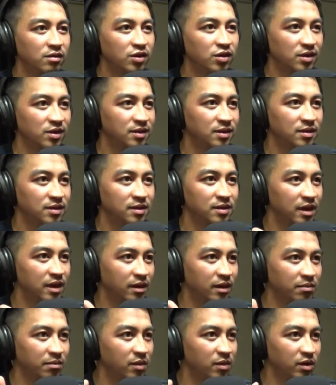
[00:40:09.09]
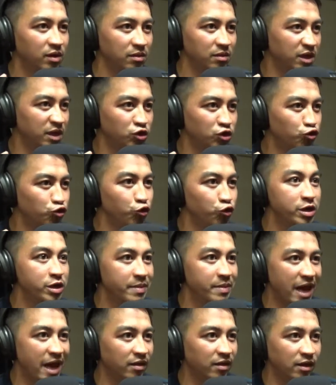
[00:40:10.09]
just a
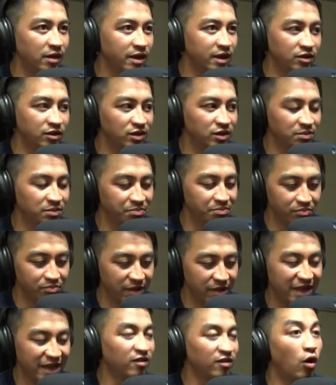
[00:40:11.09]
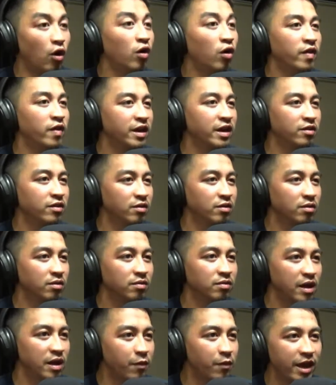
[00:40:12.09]
extreme athlete, just that's all they do.
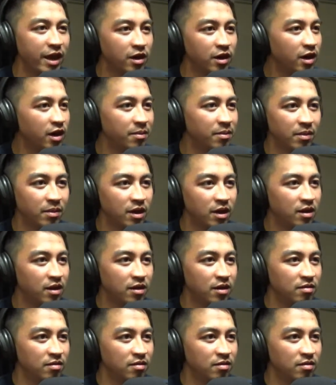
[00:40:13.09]
They wake up,